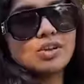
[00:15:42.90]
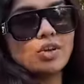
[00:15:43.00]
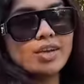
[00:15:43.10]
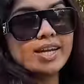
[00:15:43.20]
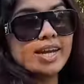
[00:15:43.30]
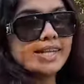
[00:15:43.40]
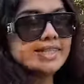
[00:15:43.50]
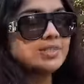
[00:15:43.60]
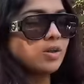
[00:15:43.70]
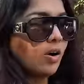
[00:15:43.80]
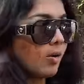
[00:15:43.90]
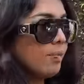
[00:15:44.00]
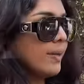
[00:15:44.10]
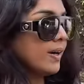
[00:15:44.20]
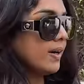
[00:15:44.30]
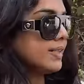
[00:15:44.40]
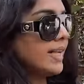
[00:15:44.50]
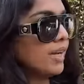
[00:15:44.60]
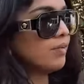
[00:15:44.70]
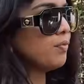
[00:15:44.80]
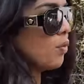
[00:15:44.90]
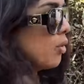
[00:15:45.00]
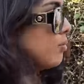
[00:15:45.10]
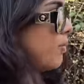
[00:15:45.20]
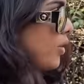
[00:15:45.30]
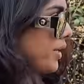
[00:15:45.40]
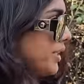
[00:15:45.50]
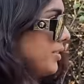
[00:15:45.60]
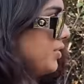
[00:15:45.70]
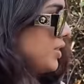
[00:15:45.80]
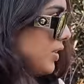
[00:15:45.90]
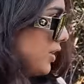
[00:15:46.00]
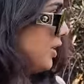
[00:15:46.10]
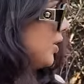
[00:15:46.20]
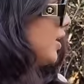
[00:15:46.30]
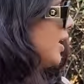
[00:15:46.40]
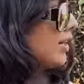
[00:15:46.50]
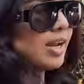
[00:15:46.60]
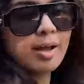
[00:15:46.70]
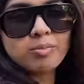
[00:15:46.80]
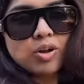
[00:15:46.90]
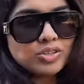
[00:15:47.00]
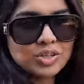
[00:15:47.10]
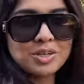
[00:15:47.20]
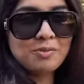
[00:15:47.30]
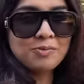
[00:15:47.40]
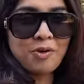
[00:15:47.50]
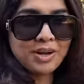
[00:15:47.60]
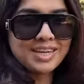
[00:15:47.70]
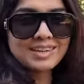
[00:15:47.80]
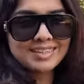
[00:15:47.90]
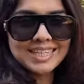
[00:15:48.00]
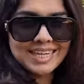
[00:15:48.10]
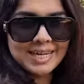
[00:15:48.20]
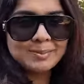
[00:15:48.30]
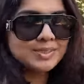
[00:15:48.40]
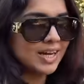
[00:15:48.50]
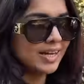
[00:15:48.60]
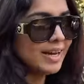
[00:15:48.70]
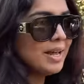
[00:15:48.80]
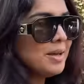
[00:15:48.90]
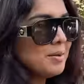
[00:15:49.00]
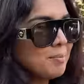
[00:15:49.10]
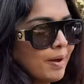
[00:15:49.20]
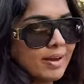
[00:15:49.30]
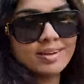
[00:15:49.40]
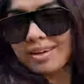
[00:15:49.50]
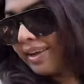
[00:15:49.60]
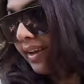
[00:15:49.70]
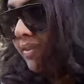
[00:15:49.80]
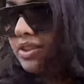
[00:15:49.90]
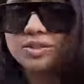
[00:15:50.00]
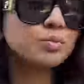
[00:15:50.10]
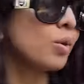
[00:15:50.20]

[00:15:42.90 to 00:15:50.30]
Okay, next stop. There are 4 points here. I'm not sure what the names are, but like we just